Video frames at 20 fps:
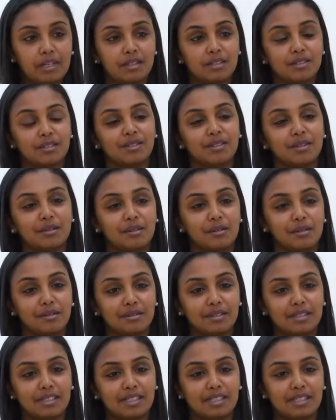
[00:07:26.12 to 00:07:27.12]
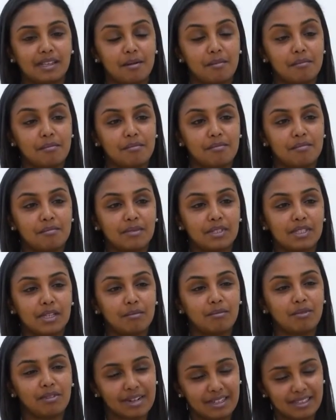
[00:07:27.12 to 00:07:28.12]
So
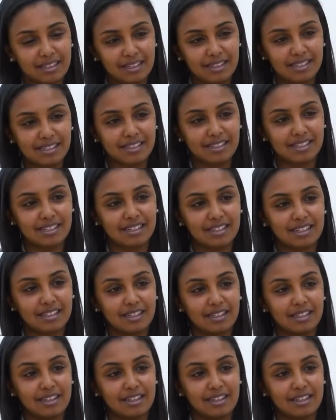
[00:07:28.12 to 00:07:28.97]
some critics